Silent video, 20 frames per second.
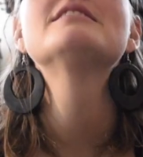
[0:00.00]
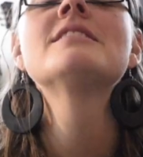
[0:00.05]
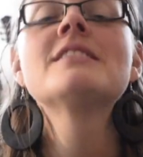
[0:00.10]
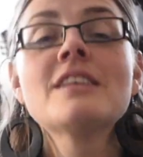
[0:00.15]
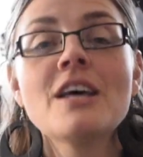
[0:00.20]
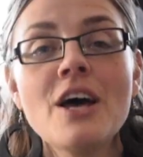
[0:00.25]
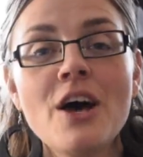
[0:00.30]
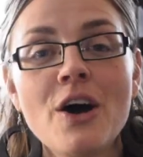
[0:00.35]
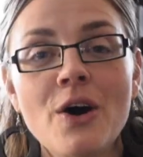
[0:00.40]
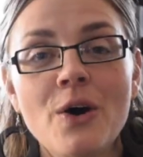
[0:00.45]

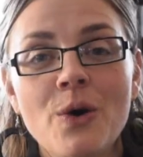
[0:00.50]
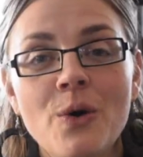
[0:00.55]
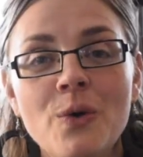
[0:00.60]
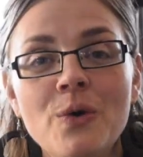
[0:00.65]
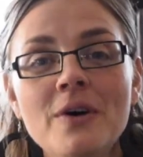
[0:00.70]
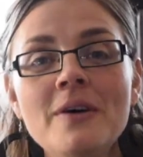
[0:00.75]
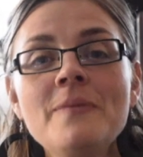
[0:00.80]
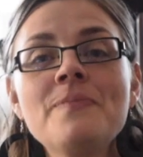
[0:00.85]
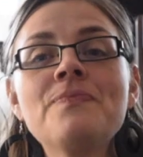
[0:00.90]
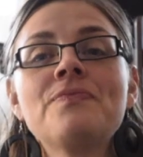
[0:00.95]

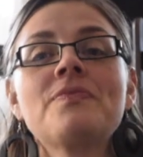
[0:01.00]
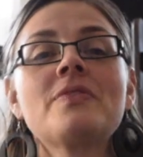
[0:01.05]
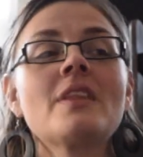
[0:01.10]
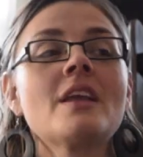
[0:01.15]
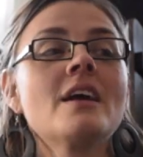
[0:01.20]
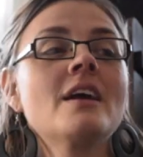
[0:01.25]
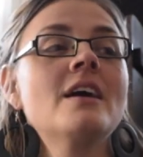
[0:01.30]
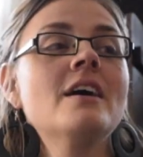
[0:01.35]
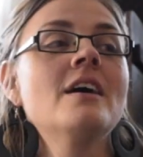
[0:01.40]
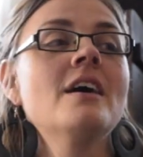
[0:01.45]
So
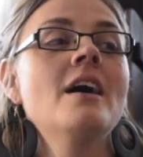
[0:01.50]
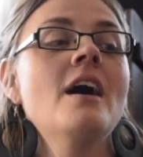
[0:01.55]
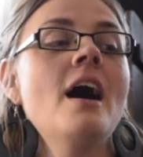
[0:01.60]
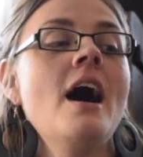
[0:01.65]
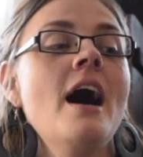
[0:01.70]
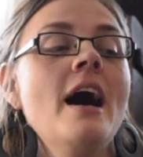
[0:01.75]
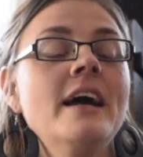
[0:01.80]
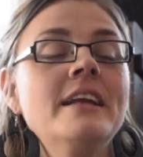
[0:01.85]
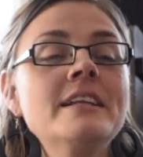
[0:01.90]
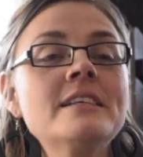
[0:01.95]

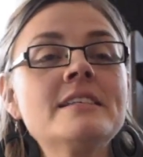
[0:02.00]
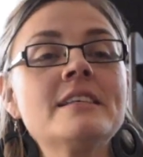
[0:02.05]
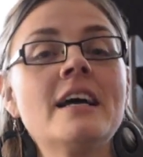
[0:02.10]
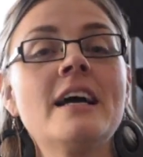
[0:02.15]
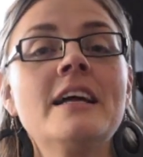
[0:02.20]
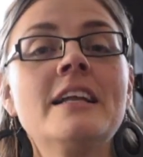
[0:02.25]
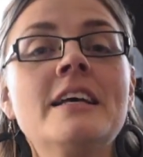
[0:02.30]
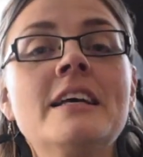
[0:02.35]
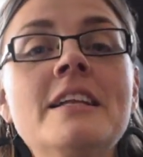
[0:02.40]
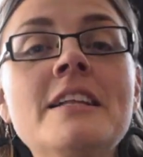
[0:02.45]
I
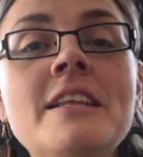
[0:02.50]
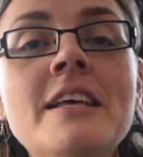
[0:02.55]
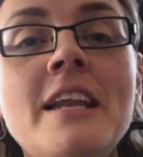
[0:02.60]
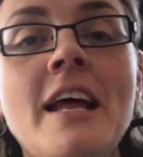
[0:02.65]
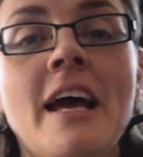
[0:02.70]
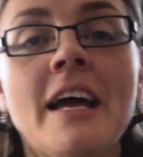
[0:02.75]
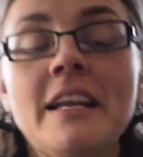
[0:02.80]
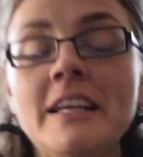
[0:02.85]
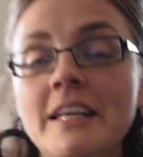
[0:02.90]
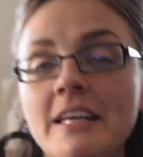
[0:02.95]
decided that
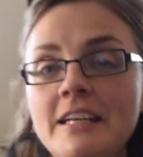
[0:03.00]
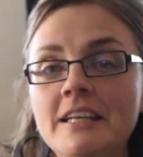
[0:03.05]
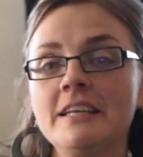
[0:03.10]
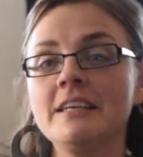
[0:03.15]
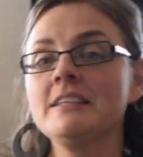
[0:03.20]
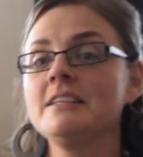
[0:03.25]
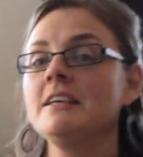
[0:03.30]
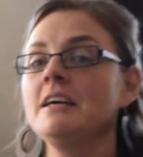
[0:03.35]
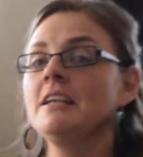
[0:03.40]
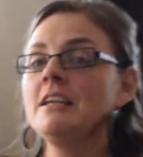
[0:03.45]
I
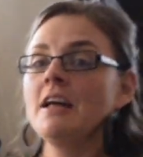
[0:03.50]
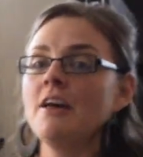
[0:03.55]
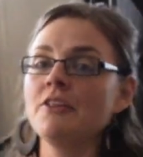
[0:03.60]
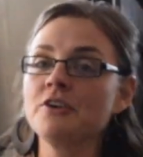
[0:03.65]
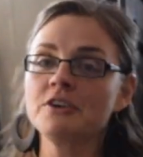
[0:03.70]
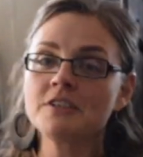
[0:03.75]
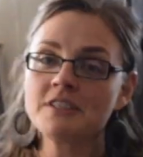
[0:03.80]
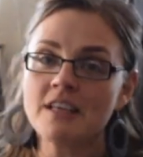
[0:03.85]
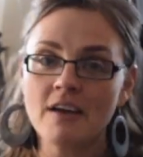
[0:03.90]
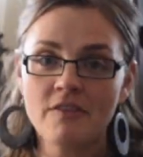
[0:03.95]
needed
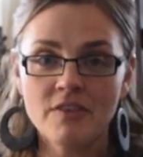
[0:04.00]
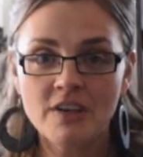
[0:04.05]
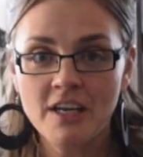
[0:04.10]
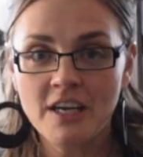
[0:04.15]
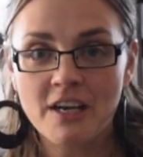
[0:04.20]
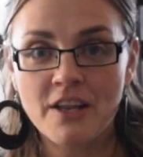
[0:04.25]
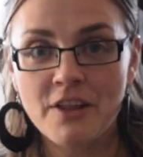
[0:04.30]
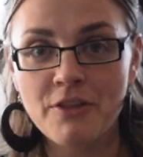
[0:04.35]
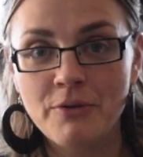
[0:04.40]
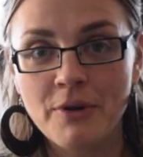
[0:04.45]
another
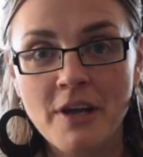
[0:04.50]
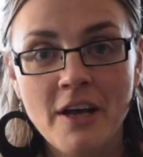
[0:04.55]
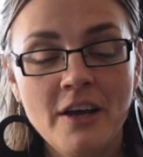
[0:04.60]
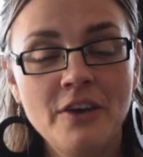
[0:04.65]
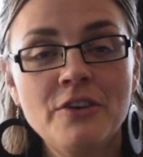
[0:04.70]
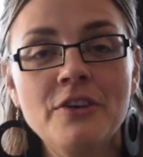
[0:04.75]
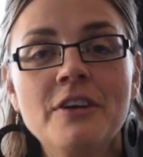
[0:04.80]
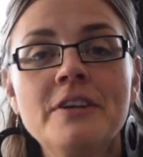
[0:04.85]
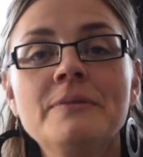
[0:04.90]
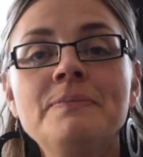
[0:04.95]

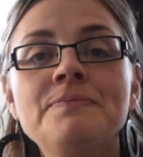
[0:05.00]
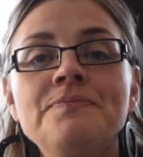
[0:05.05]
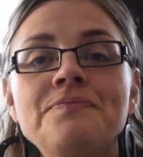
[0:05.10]
70-300